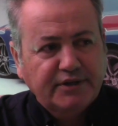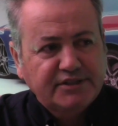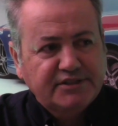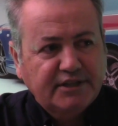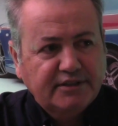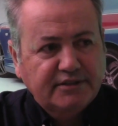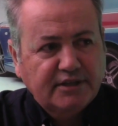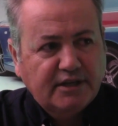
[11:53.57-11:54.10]
He
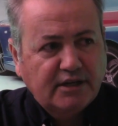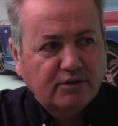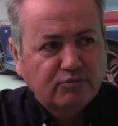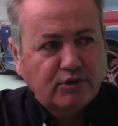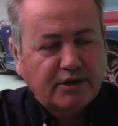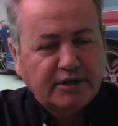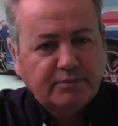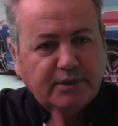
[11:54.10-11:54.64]
did
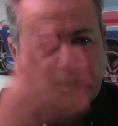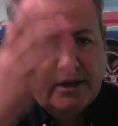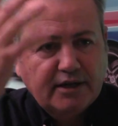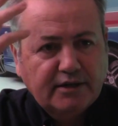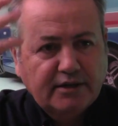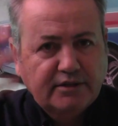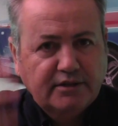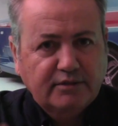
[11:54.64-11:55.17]
Running
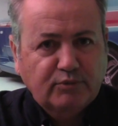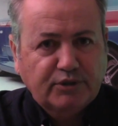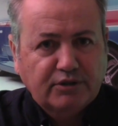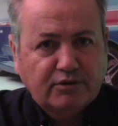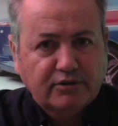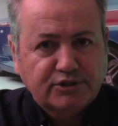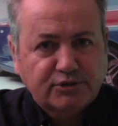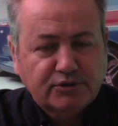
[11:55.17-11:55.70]
Man and with
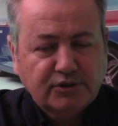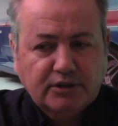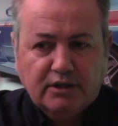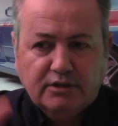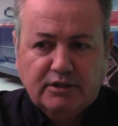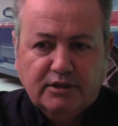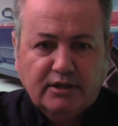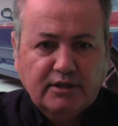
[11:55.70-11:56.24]
Arnold
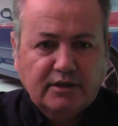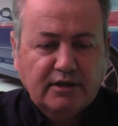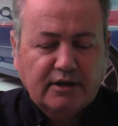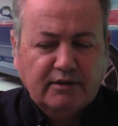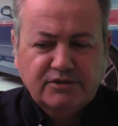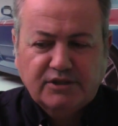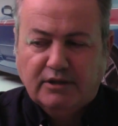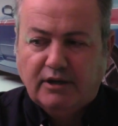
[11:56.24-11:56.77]
Schwarzenegger,
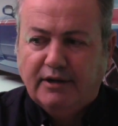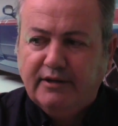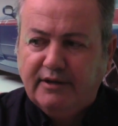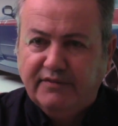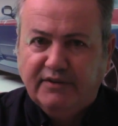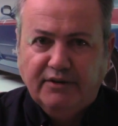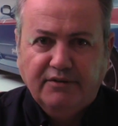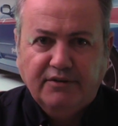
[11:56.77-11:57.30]
And I was like, I didn't
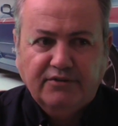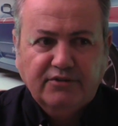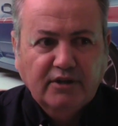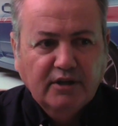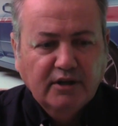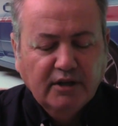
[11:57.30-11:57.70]
even know this.